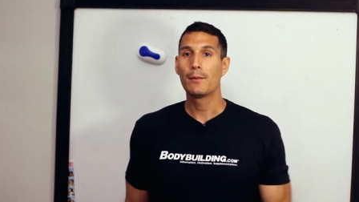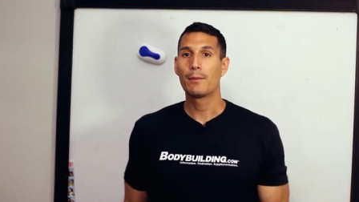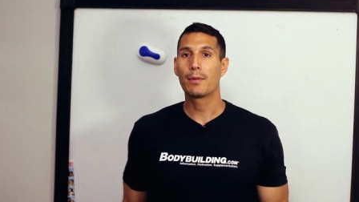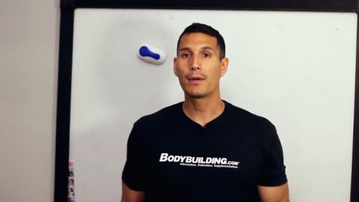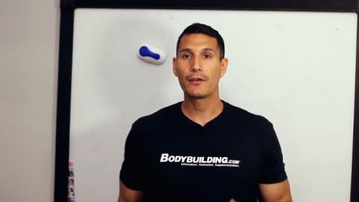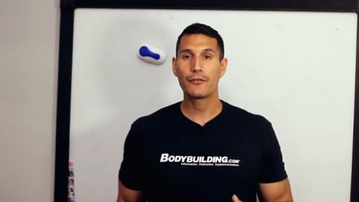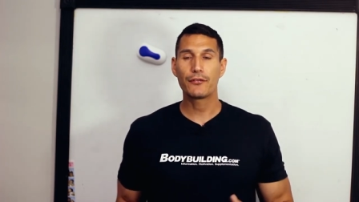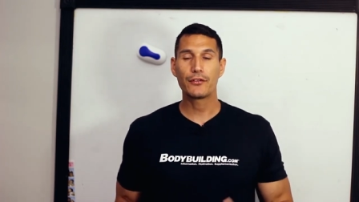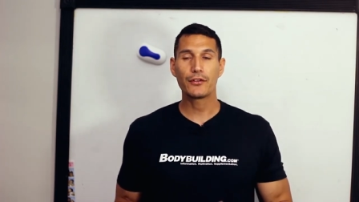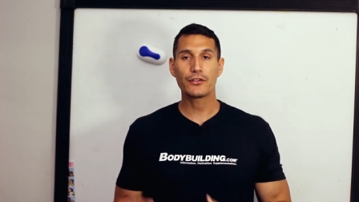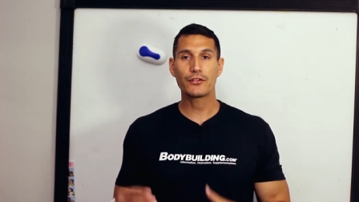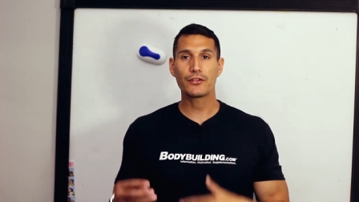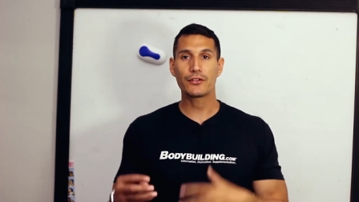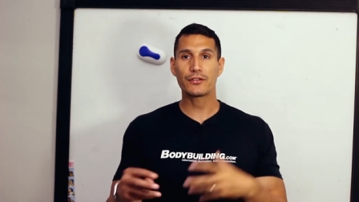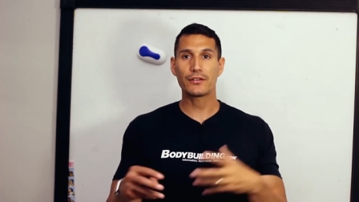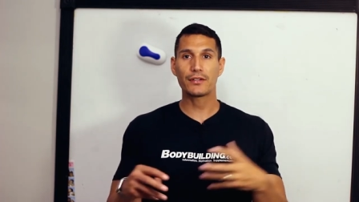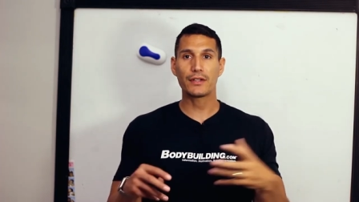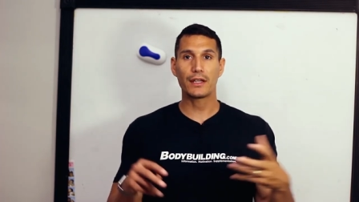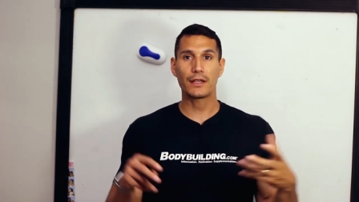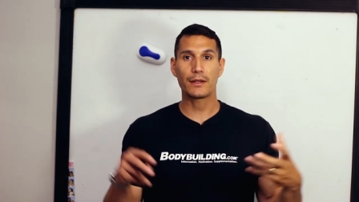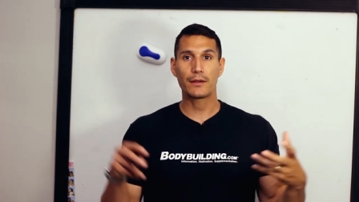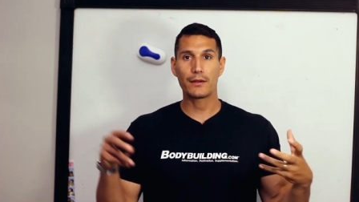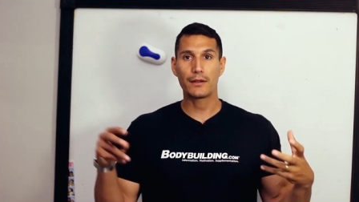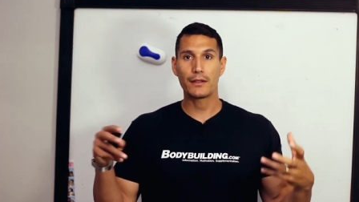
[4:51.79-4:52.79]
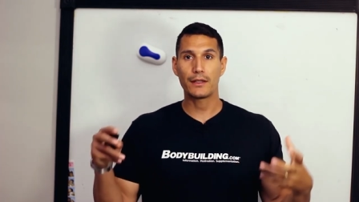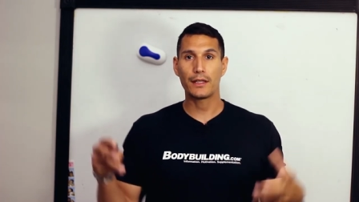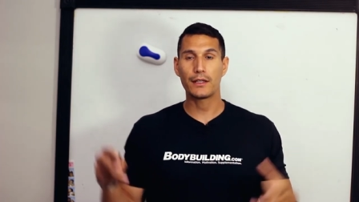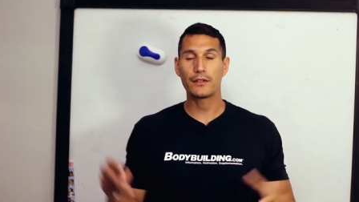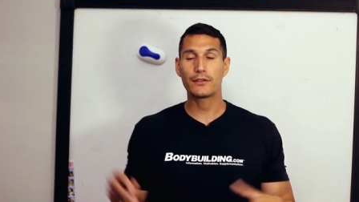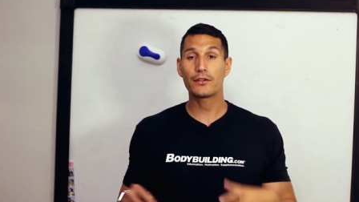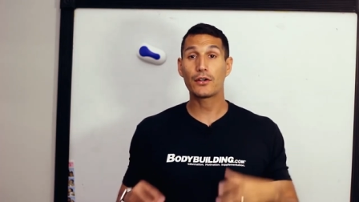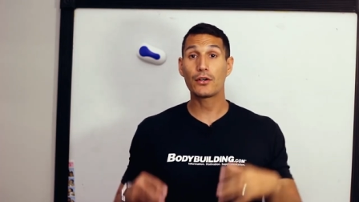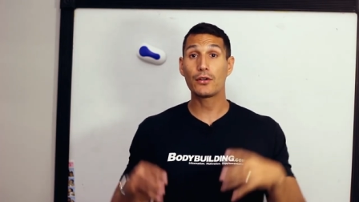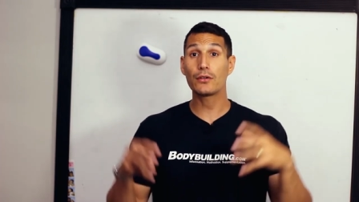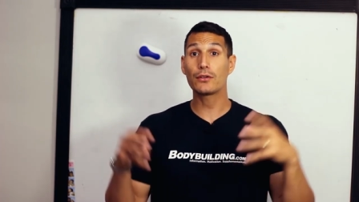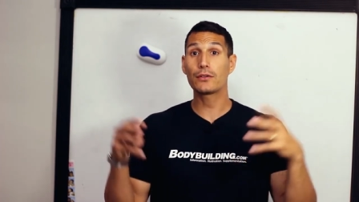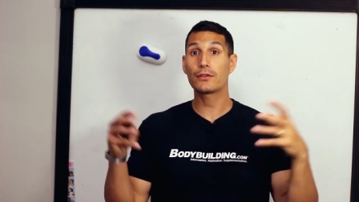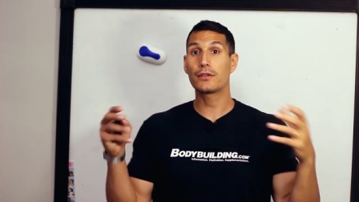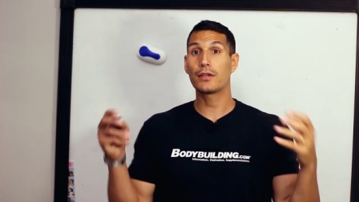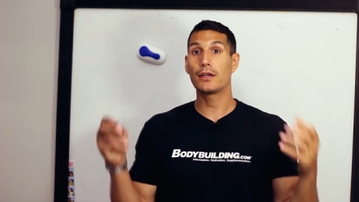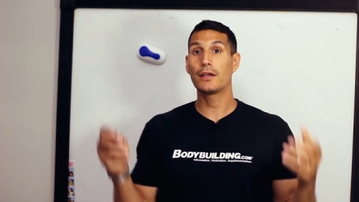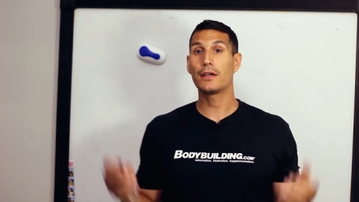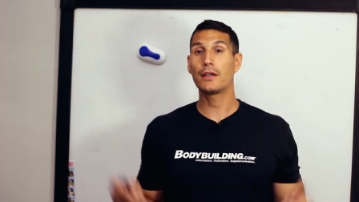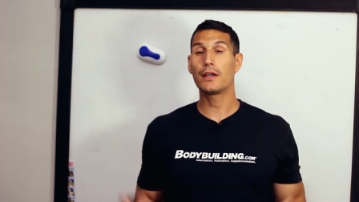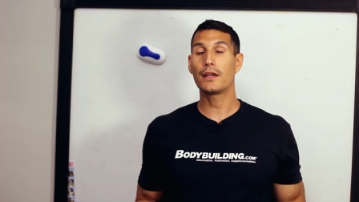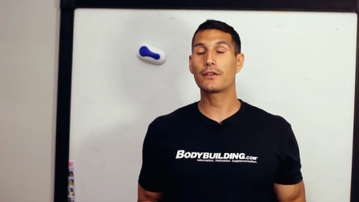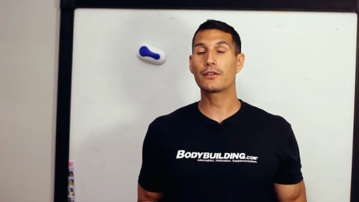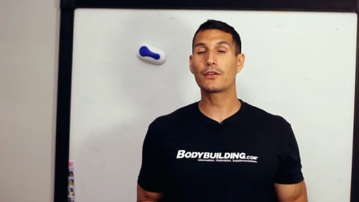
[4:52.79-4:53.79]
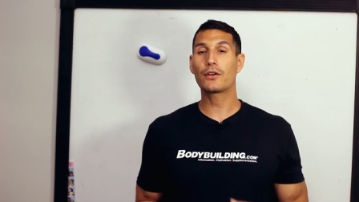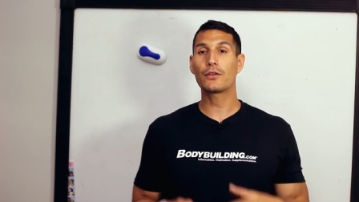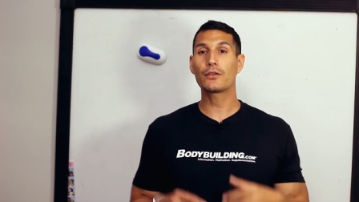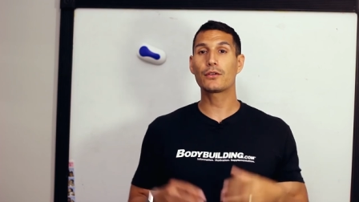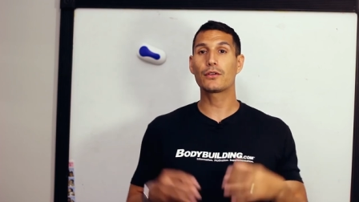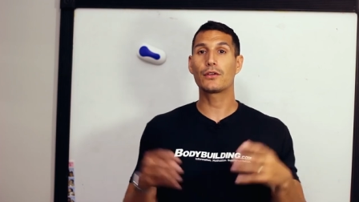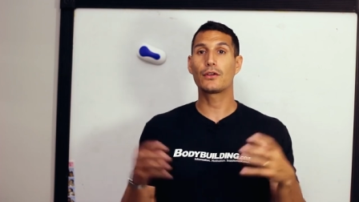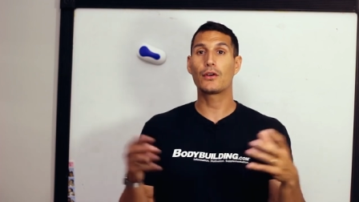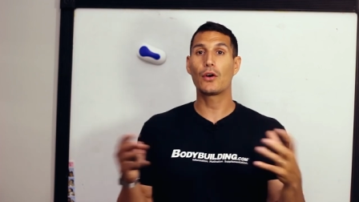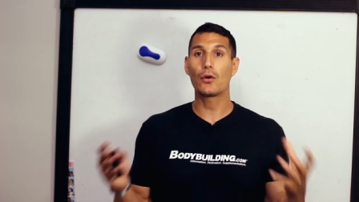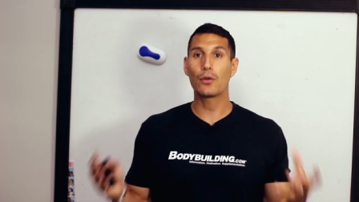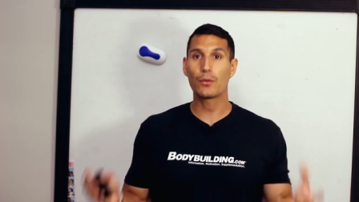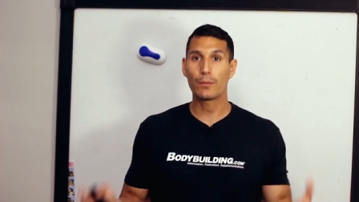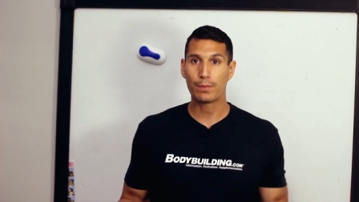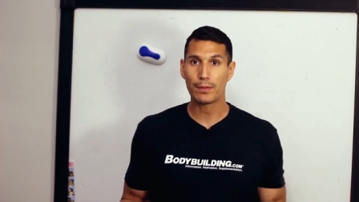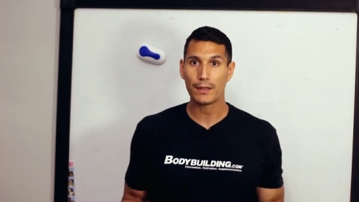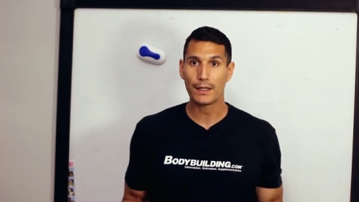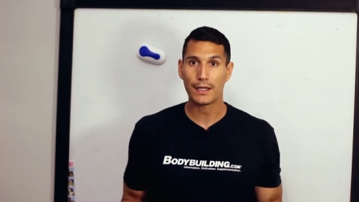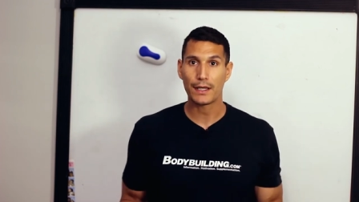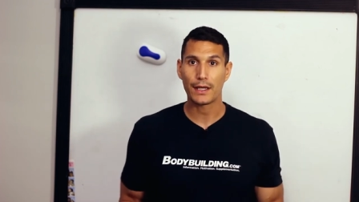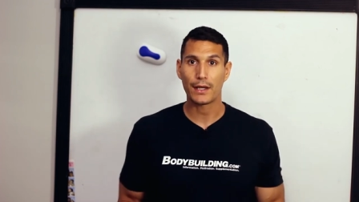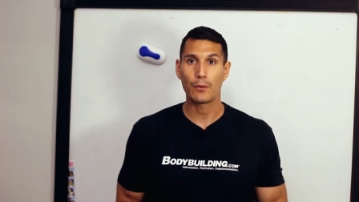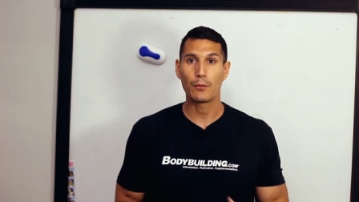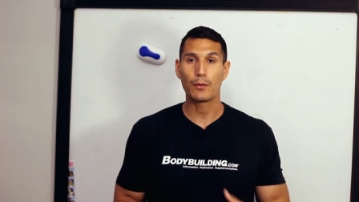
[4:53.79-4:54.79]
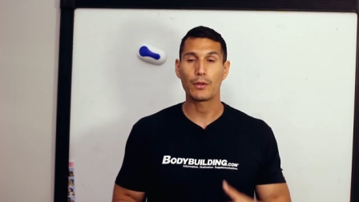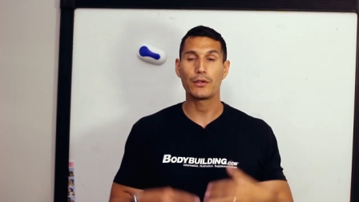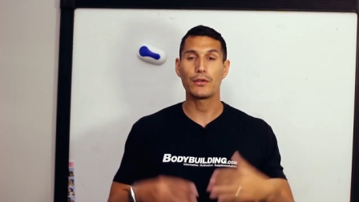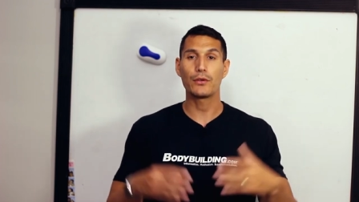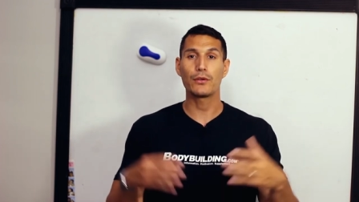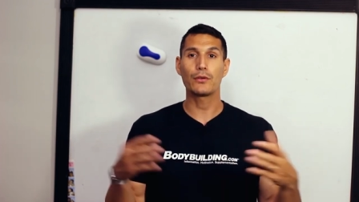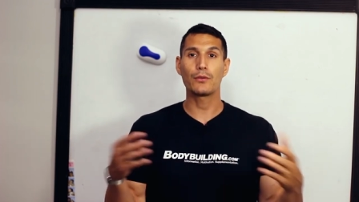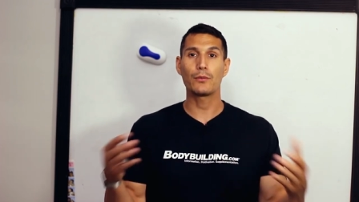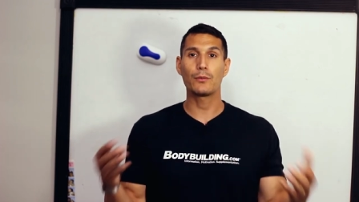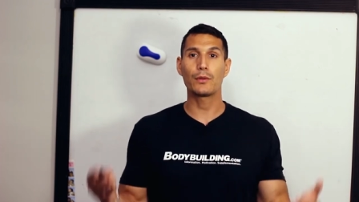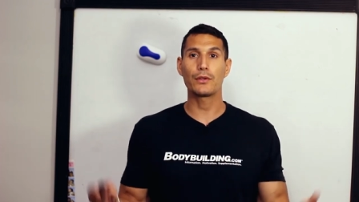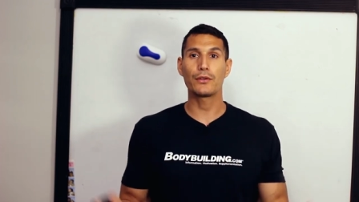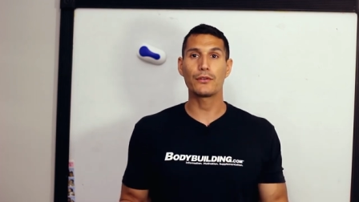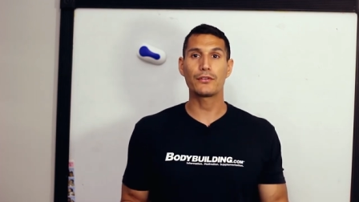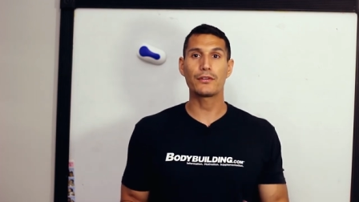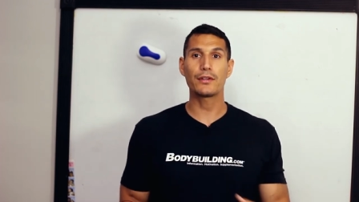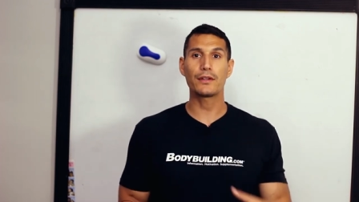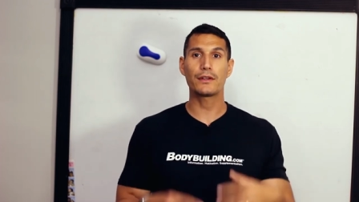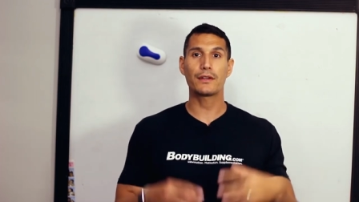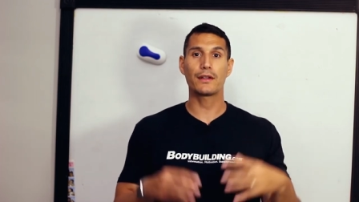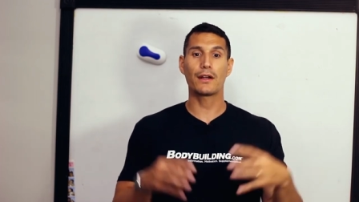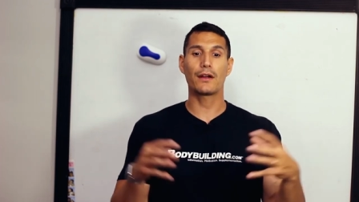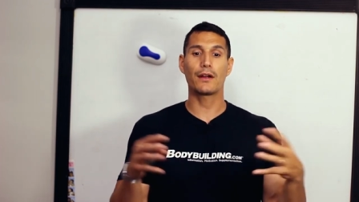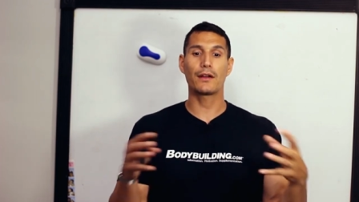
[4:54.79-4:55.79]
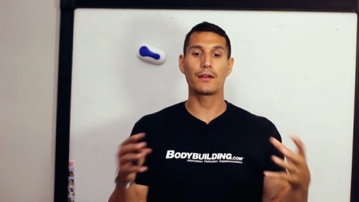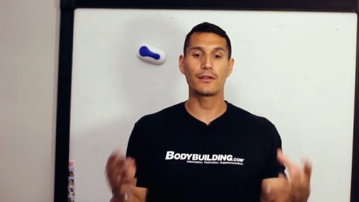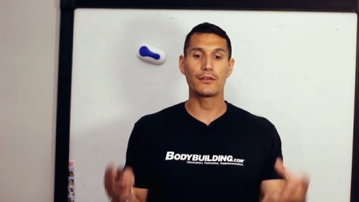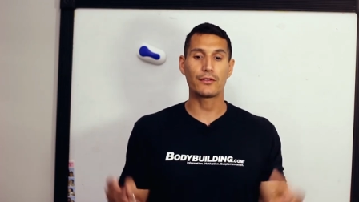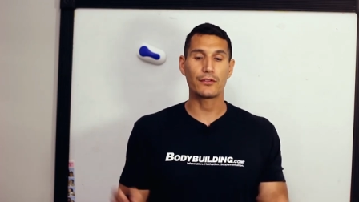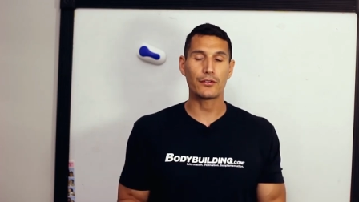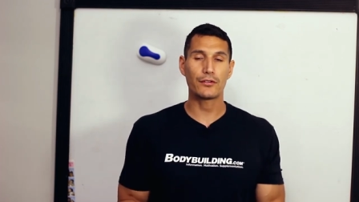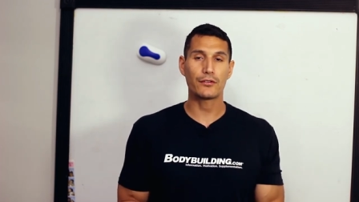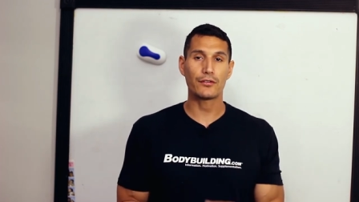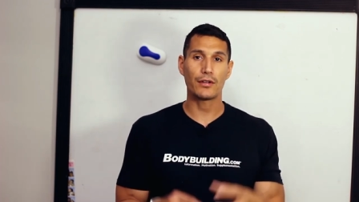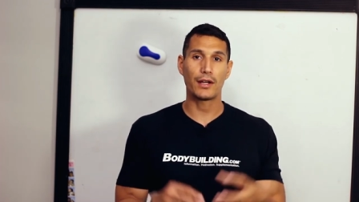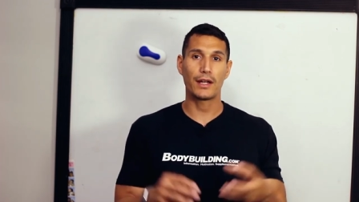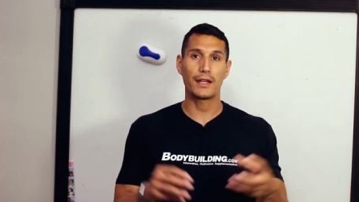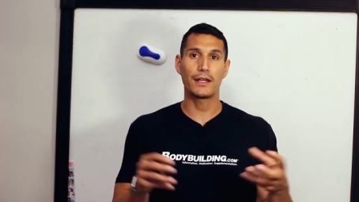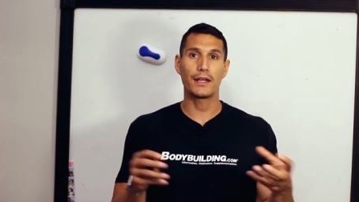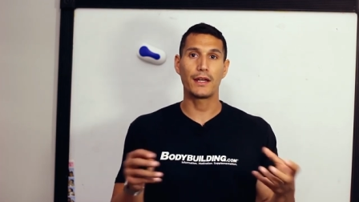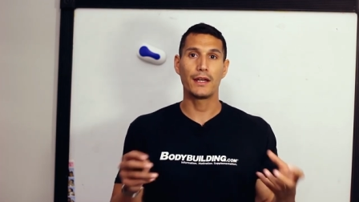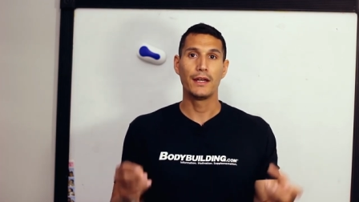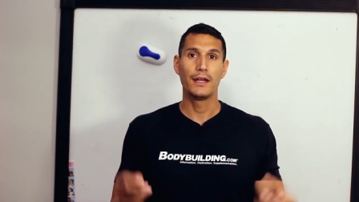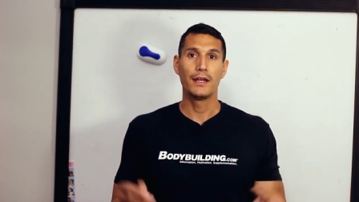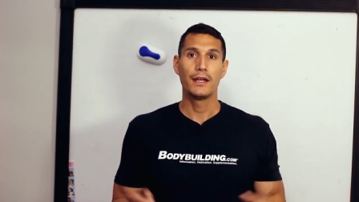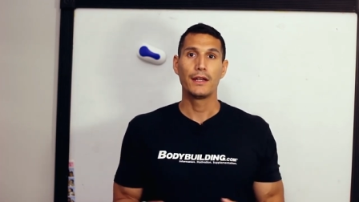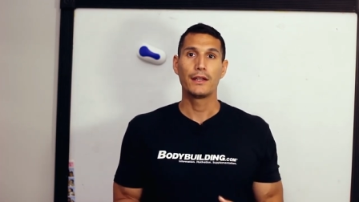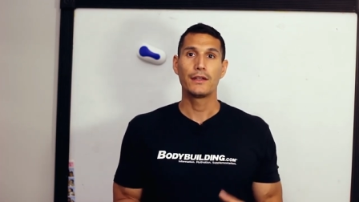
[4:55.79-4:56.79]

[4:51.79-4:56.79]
But if you're just like, it's called, it's called gold plating when you, when you sit there and you're just trying to,